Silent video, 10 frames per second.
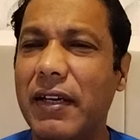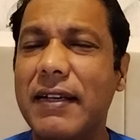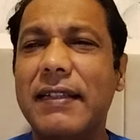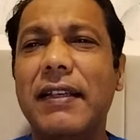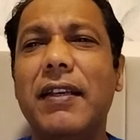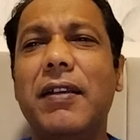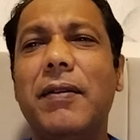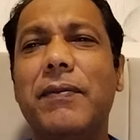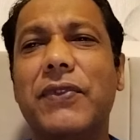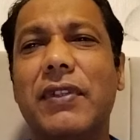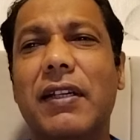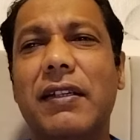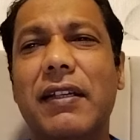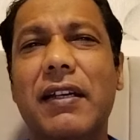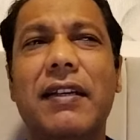It seems
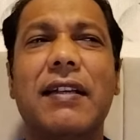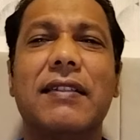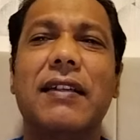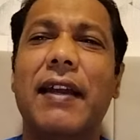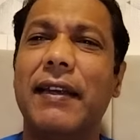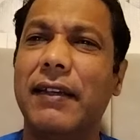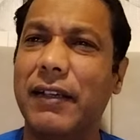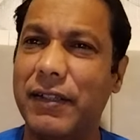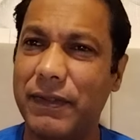that it has ended.